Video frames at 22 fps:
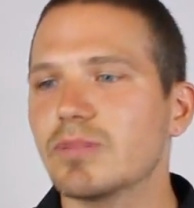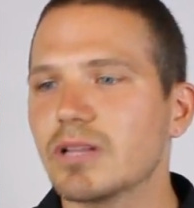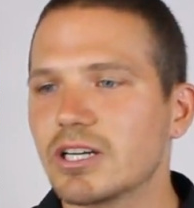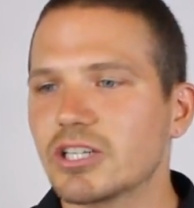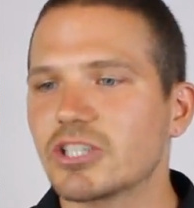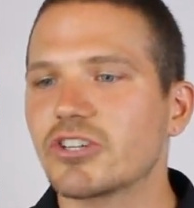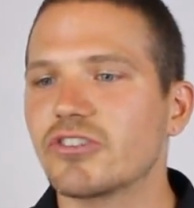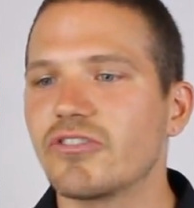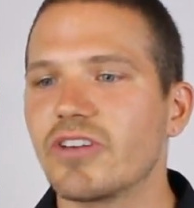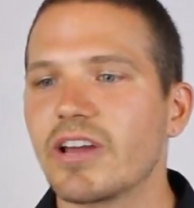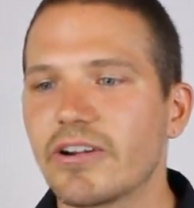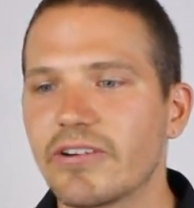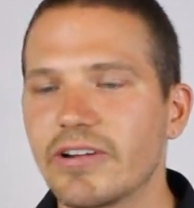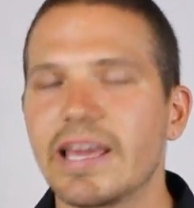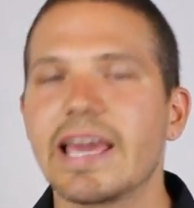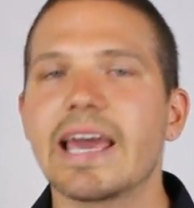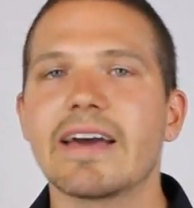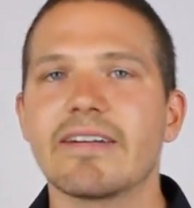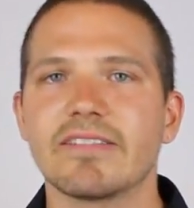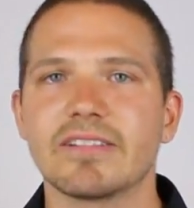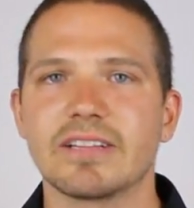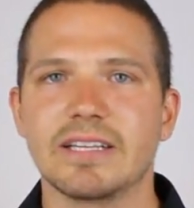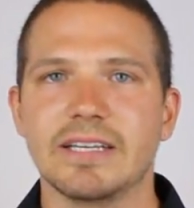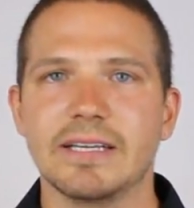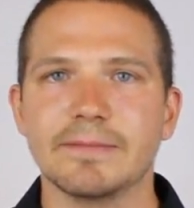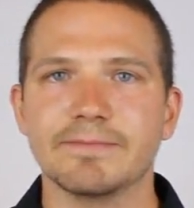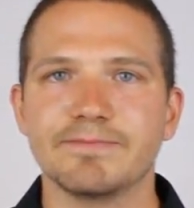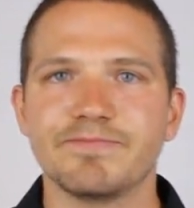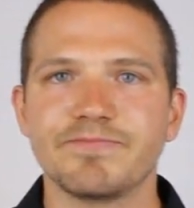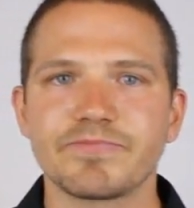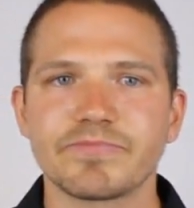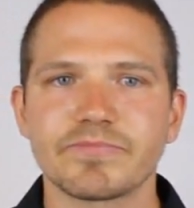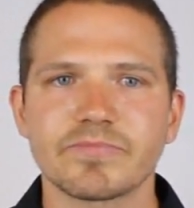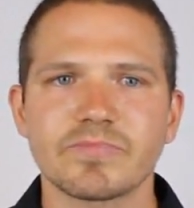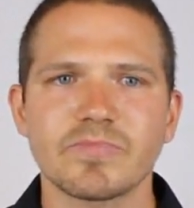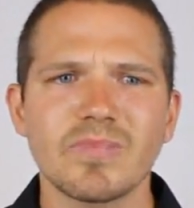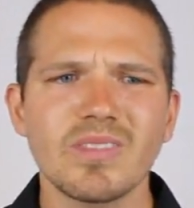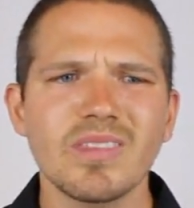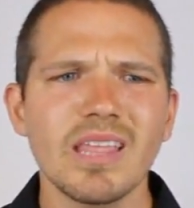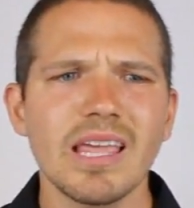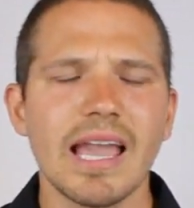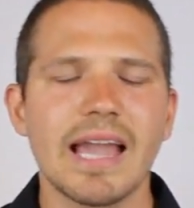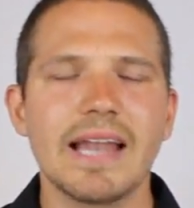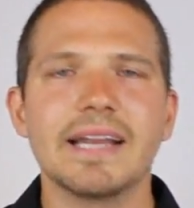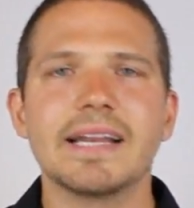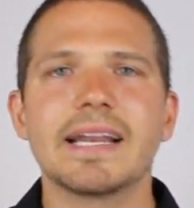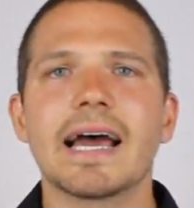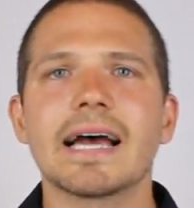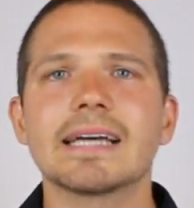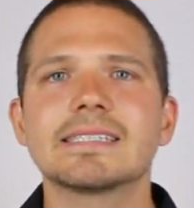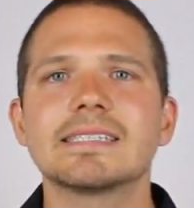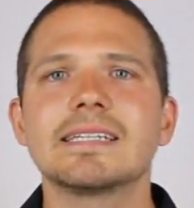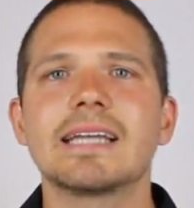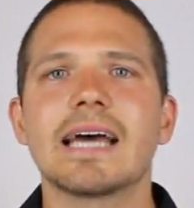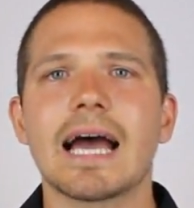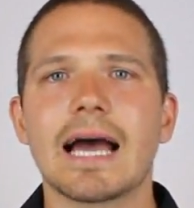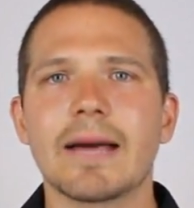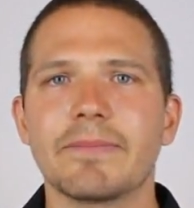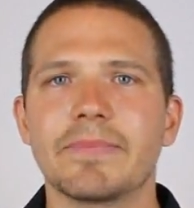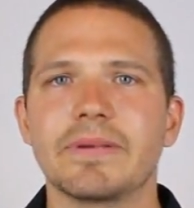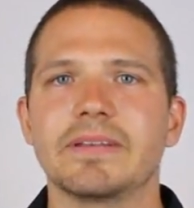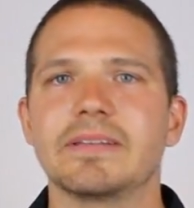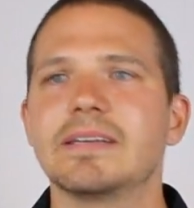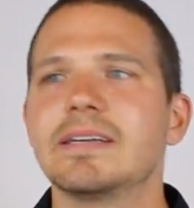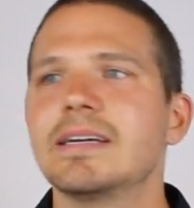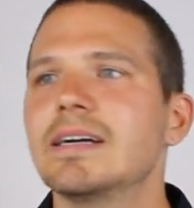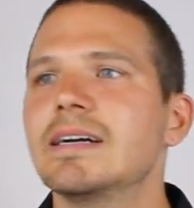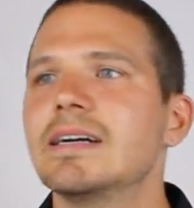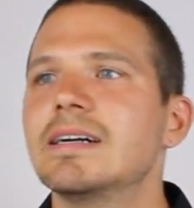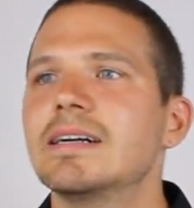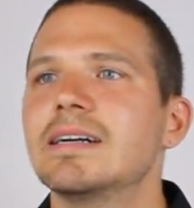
blush very heavily, and it hasn't happened